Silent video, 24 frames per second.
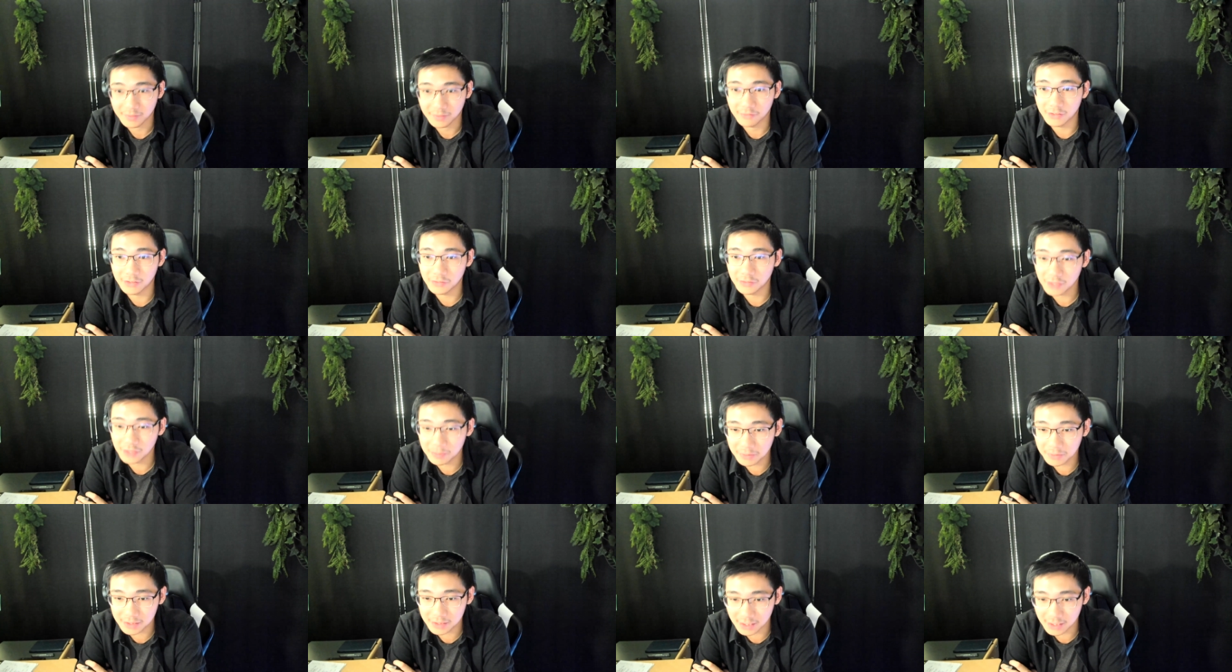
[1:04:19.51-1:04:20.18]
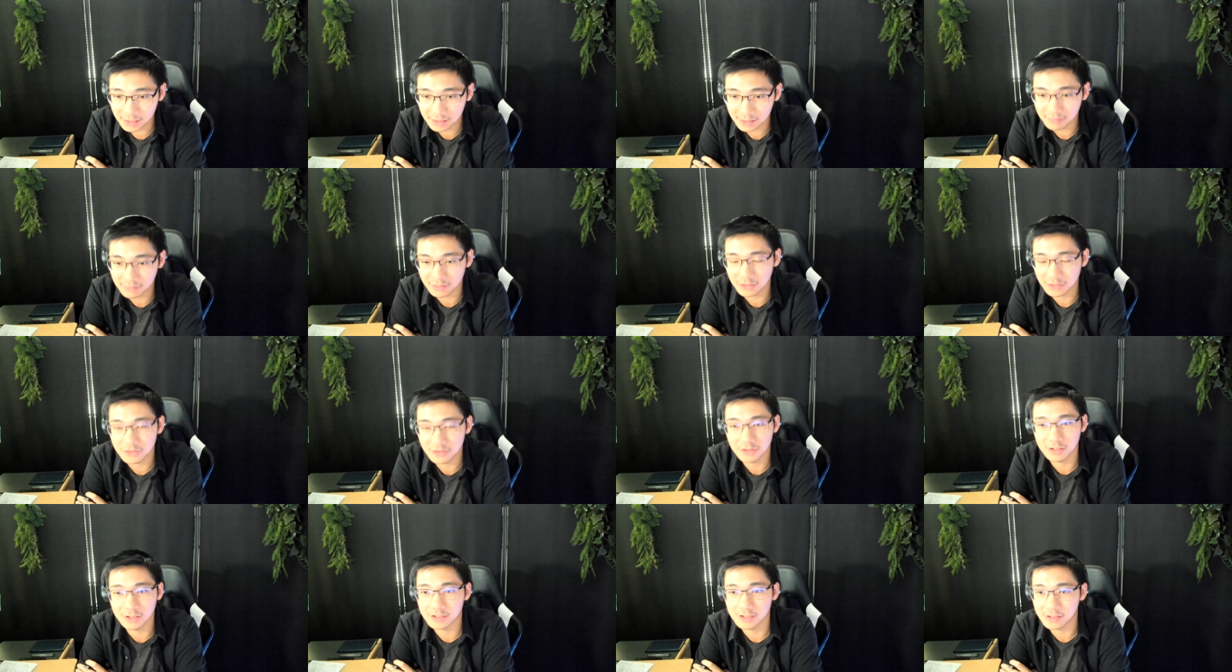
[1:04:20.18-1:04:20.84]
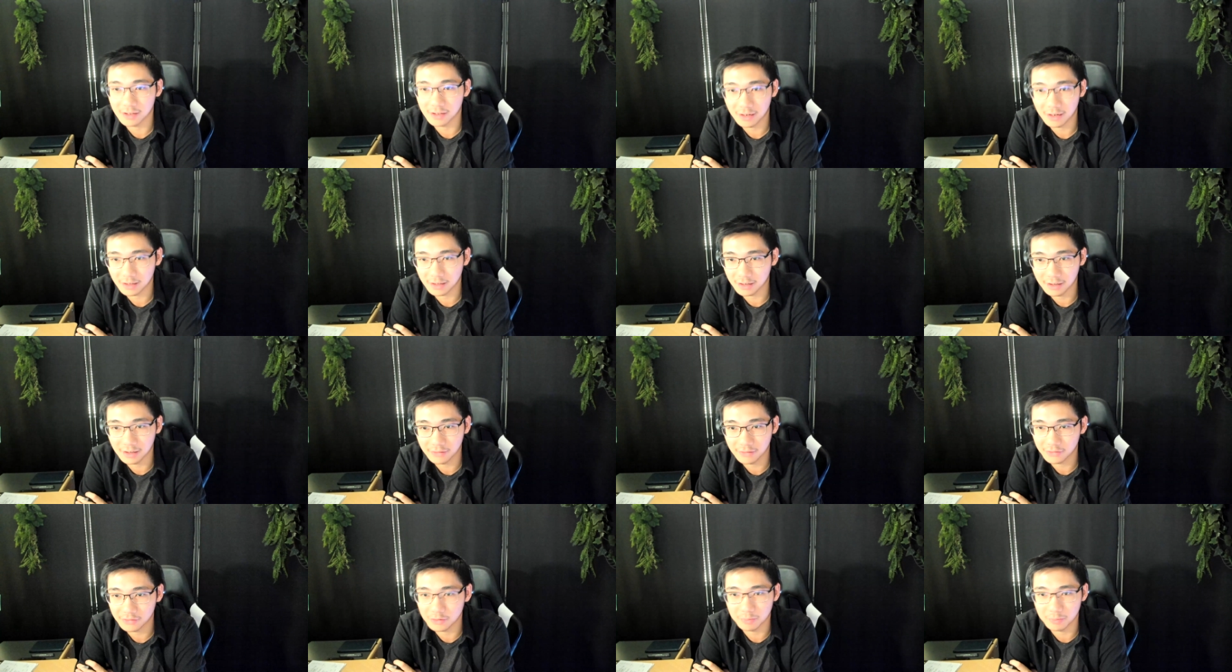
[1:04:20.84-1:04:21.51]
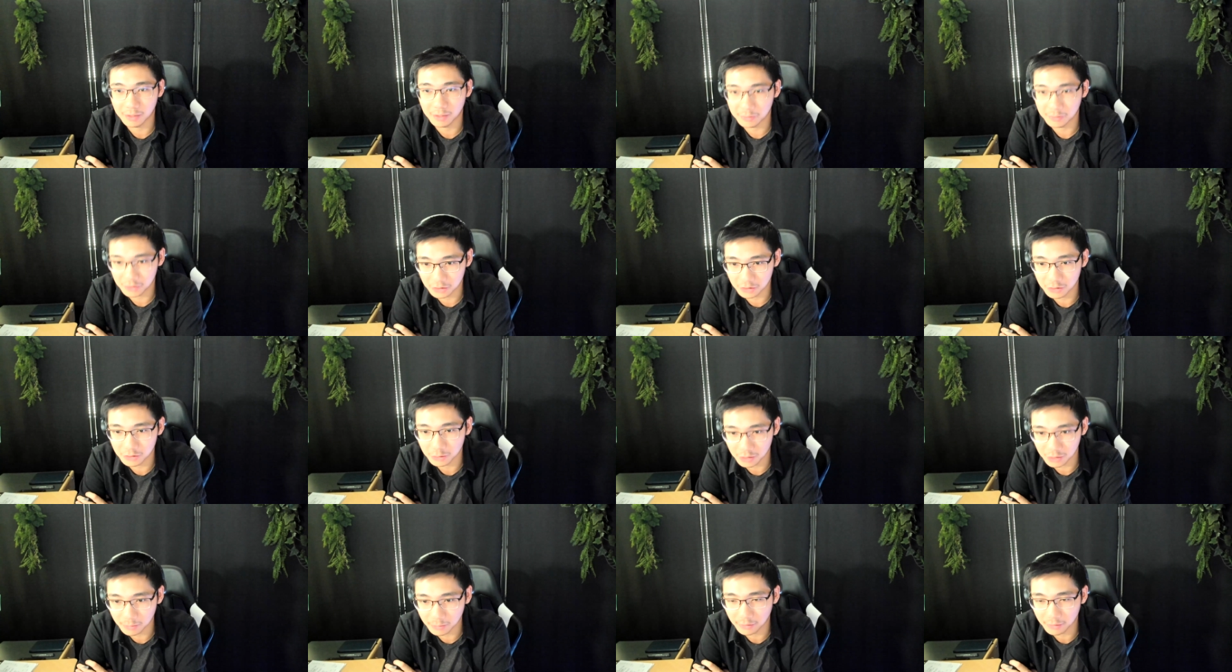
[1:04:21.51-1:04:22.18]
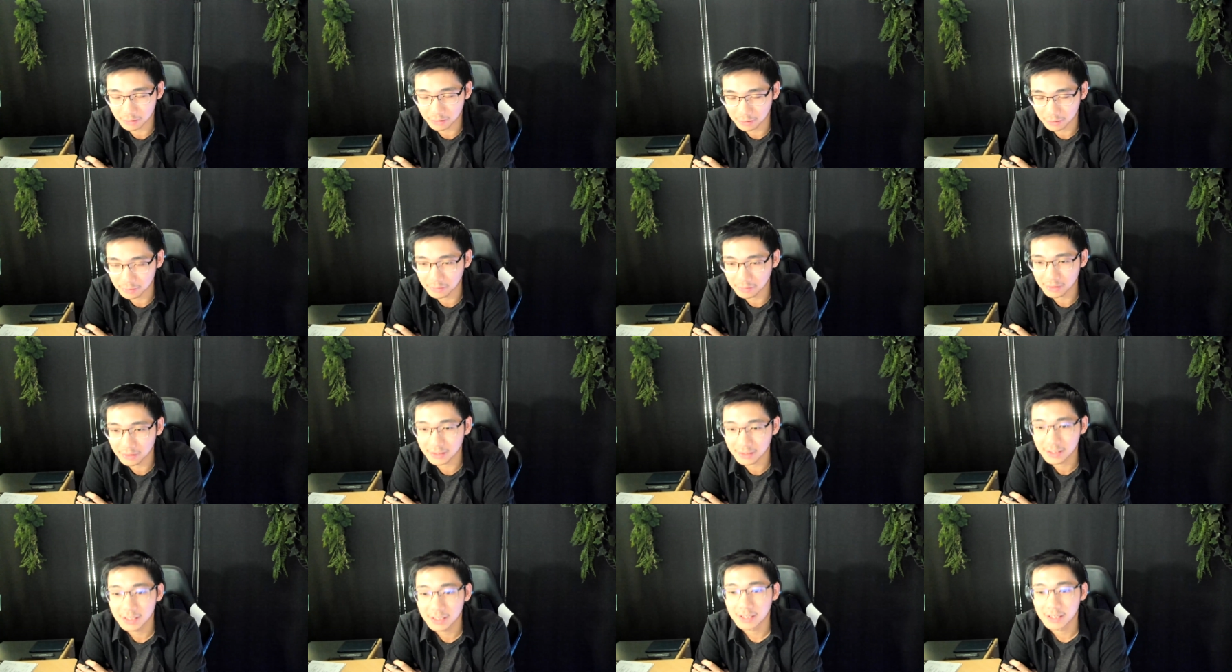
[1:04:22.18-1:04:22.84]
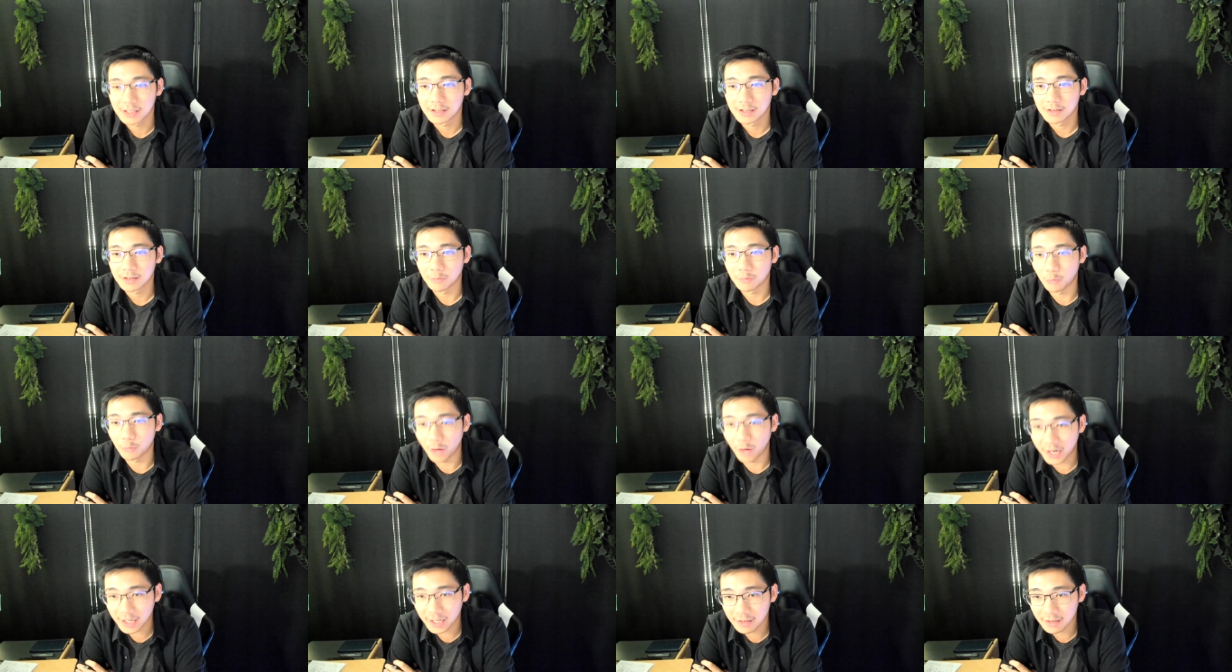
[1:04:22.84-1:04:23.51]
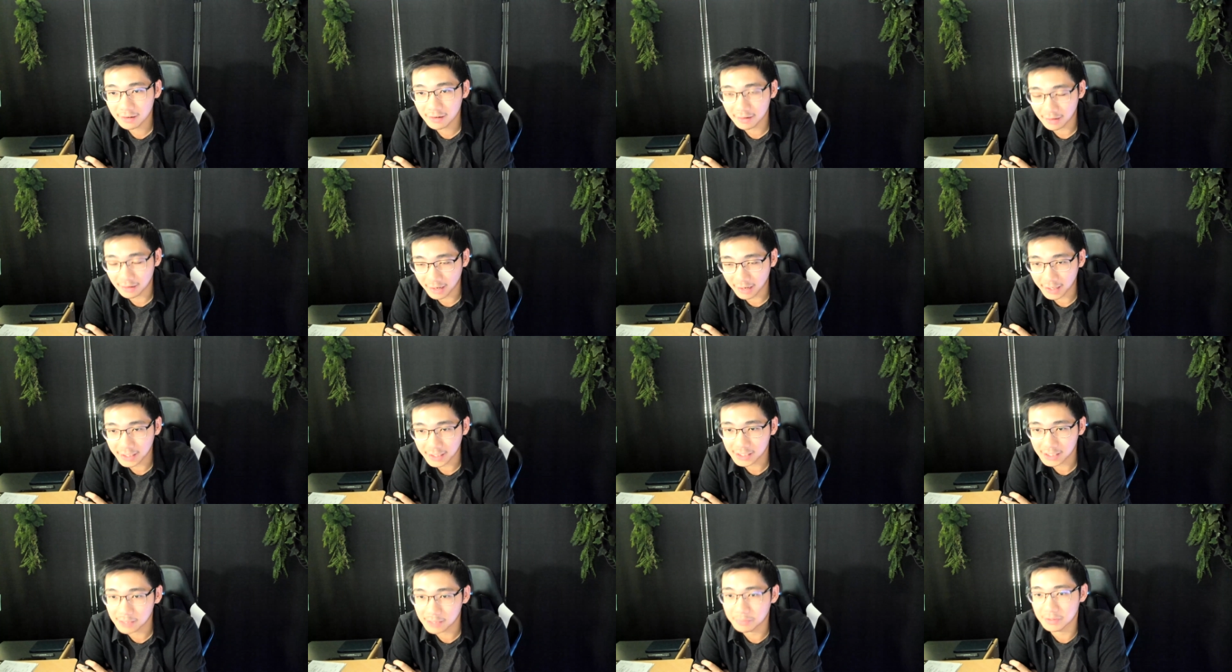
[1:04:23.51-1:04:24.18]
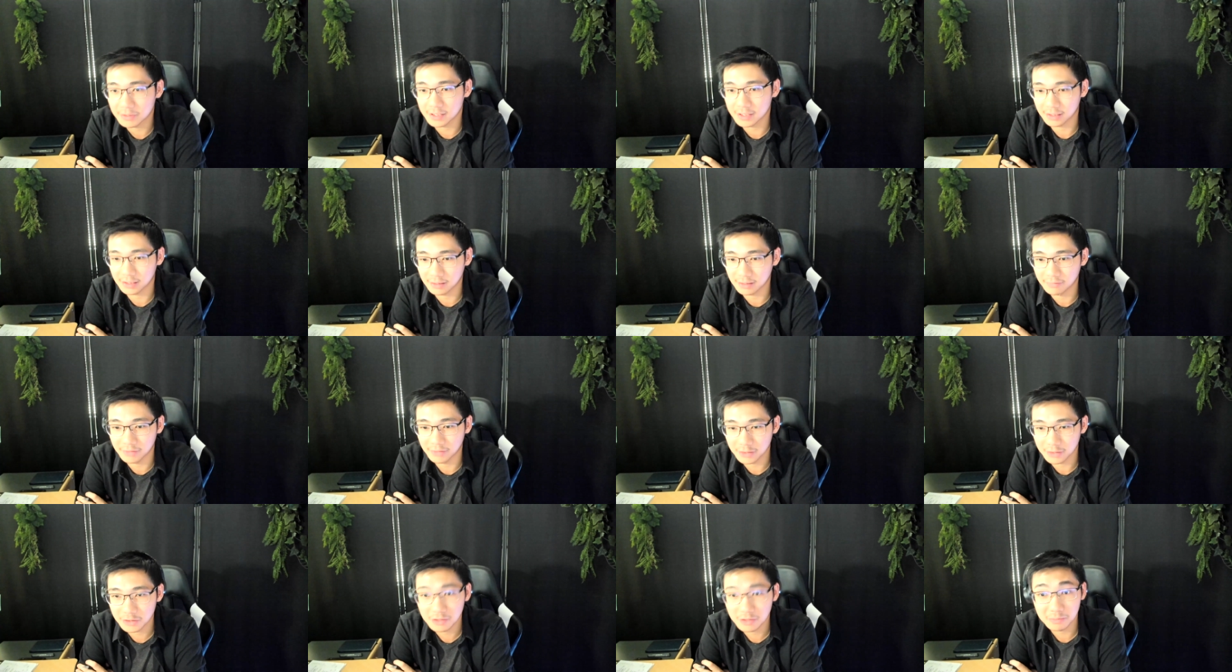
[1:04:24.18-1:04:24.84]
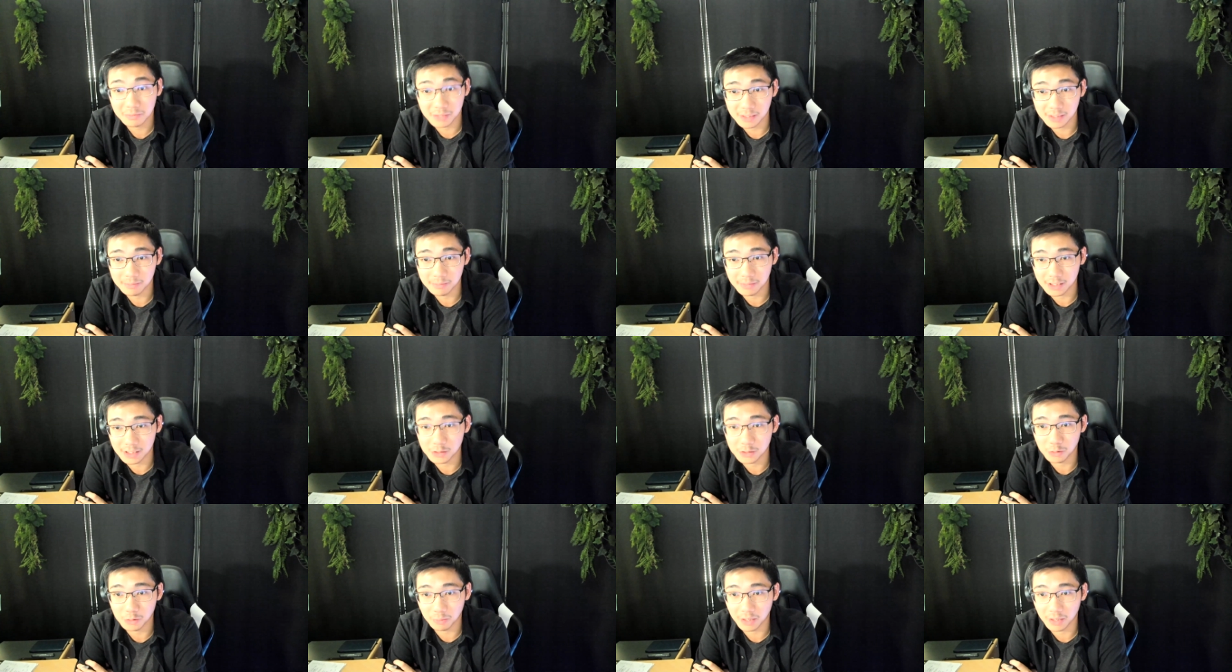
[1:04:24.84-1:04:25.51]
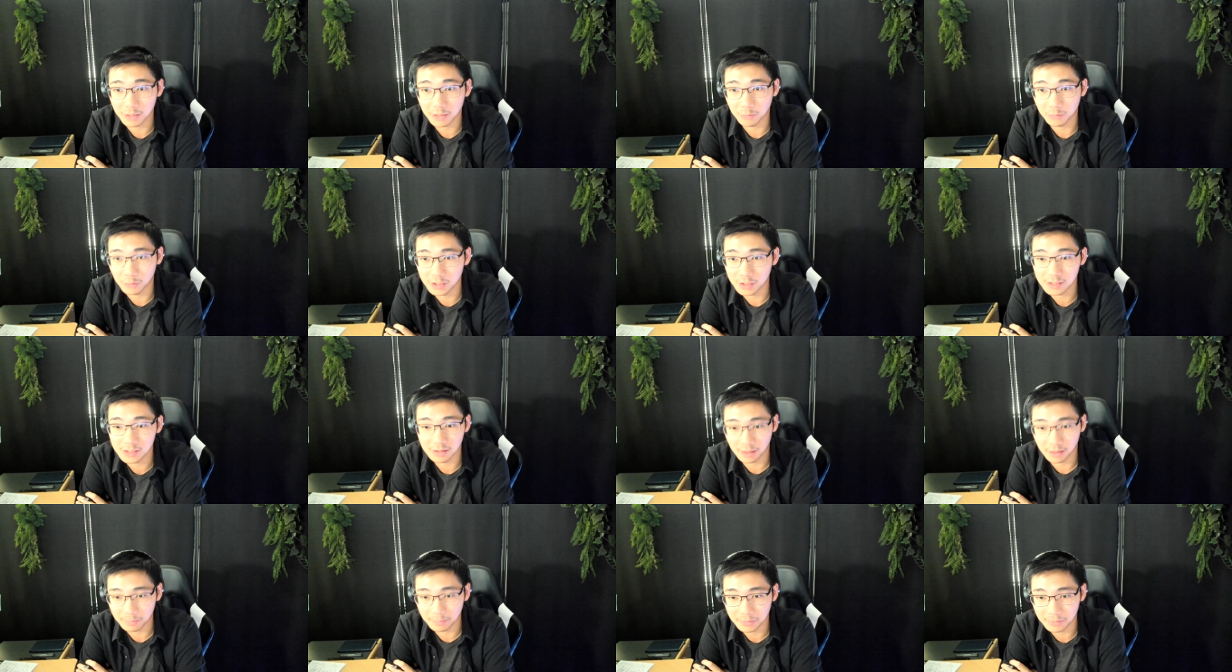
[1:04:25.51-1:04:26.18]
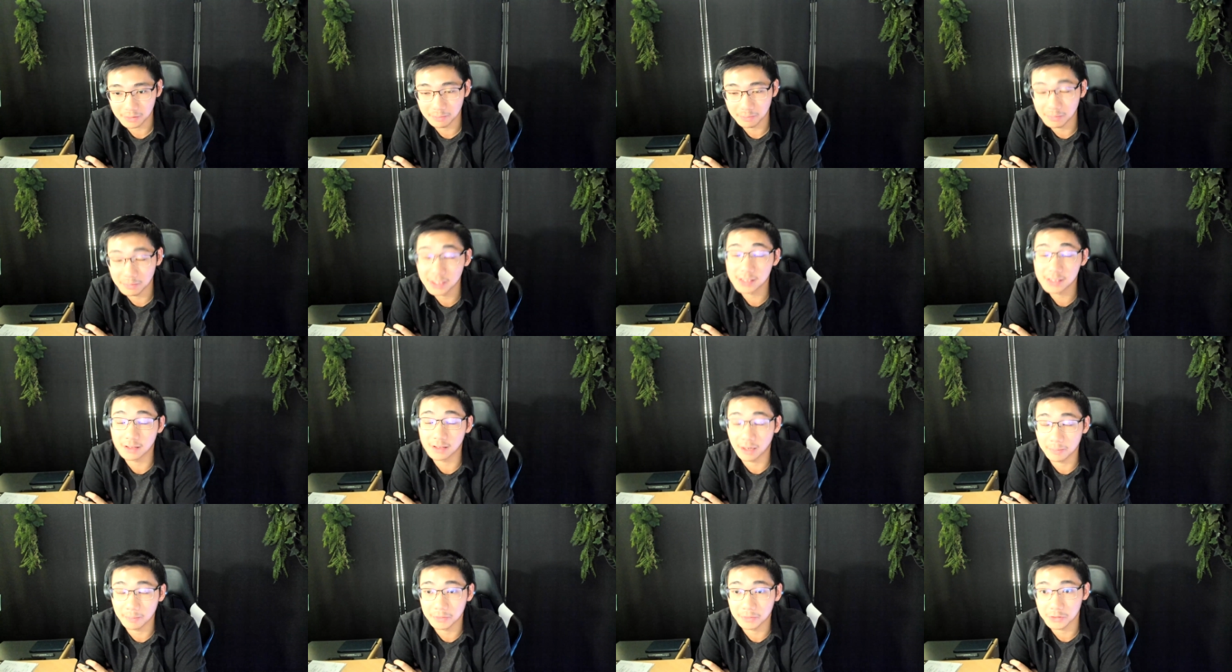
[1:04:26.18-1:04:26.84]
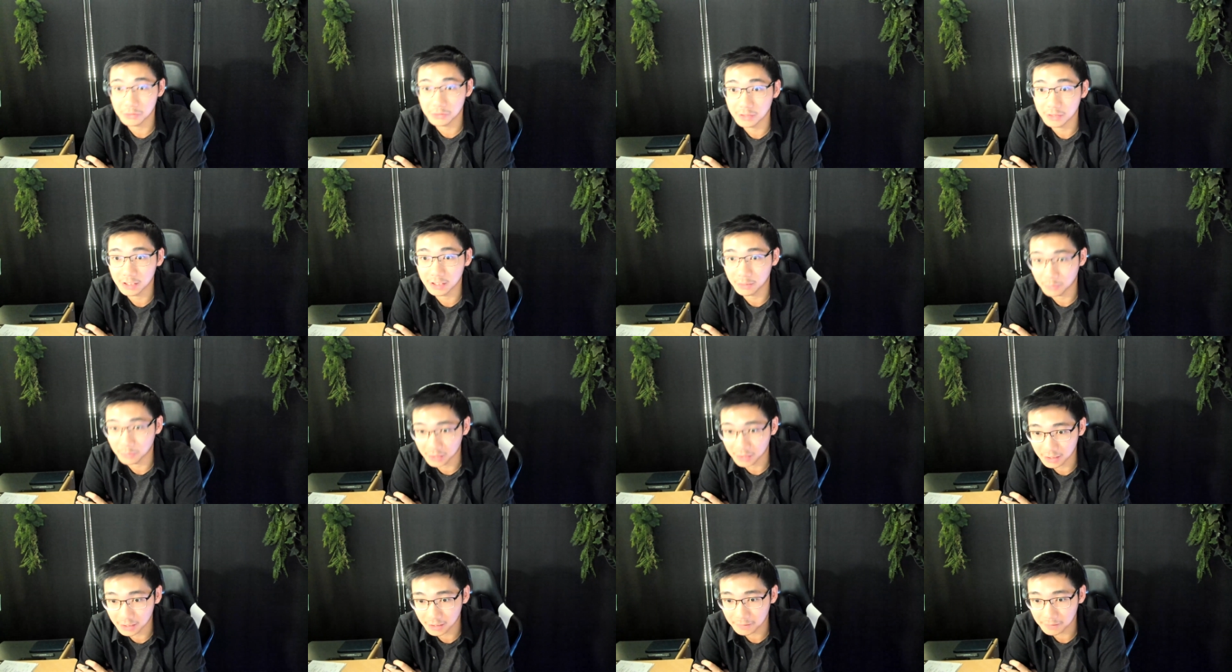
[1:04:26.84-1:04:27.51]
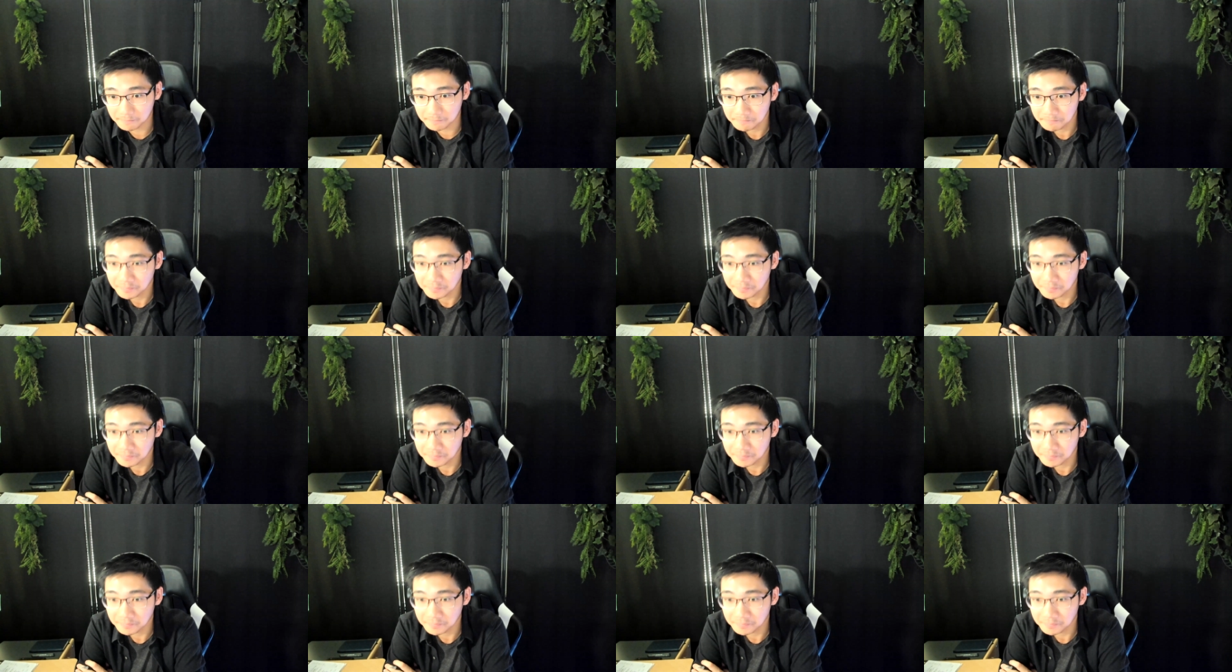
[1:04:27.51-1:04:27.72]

50% conviction is not enough, and you probably should do some more homework. Waiting on 90% conviction means you might miss the opportunity window.